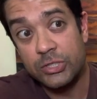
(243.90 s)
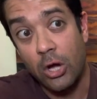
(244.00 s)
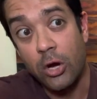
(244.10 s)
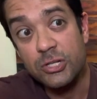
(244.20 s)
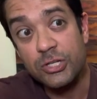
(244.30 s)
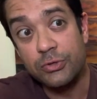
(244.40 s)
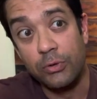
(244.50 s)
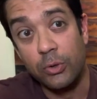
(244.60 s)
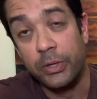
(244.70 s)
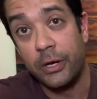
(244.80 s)

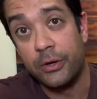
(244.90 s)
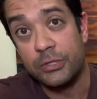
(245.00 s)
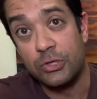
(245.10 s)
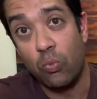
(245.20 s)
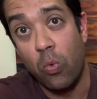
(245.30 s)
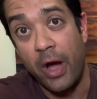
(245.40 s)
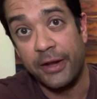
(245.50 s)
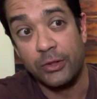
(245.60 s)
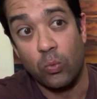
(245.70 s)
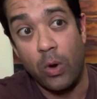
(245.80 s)
unscrew here is to
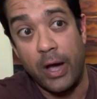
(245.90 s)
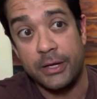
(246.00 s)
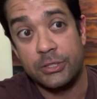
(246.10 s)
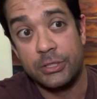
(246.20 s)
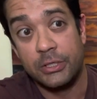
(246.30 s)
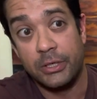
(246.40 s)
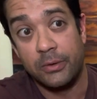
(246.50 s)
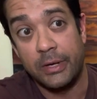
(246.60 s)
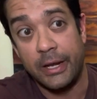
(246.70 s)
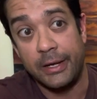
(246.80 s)
wind the watch.
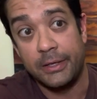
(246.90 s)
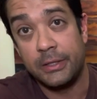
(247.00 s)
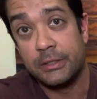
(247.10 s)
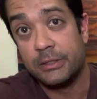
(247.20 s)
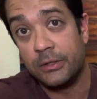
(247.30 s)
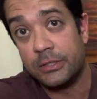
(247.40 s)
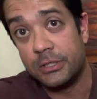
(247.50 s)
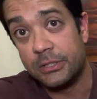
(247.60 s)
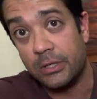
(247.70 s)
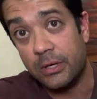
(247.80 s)
Okay, so this
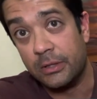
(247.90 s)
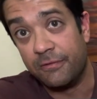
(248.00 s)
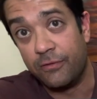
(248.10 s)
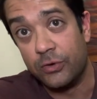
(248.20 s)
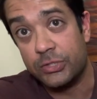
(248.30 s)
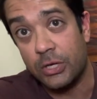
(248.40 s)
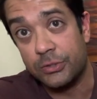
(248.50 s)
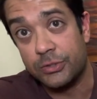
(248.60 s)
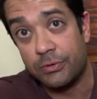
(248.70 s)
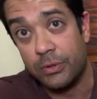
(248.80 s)
is the first
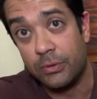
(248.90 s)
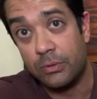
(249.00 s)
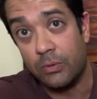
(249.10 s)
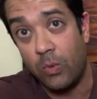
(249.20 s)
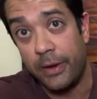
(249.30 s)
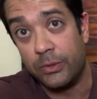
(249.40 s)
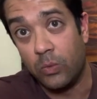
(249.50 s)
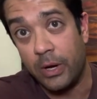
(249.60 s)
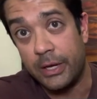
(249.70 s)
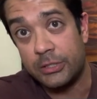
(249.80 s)
unscrew, wind the
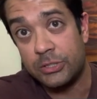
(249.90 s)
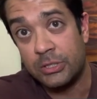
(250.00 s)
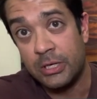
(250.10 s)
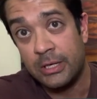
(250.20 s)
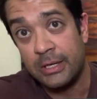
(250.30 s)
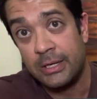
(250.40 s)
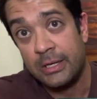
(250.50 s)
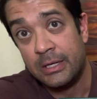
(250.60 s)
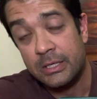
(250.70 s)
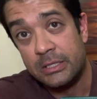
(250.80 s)
watch.
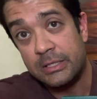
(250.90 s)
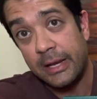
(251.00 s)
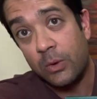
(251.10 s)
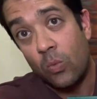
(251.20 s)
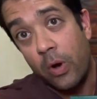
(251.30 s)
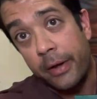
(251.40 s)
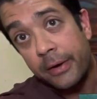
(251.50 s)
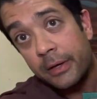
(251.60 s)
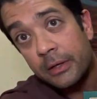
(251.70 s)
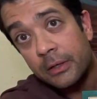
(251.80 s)
Second
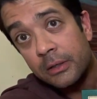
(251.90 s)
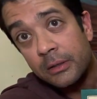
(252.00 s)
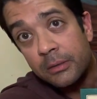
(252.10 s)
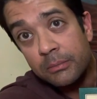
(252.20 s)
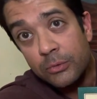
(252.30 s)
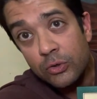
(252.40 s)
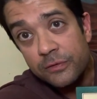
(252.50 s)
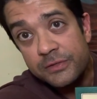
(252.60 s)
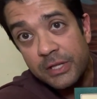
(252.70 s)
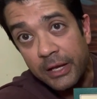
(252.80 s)
one
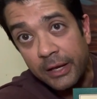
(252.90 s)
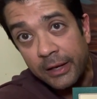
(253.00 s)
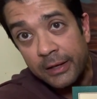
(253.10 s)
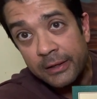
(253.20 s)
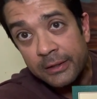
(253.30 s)
moves the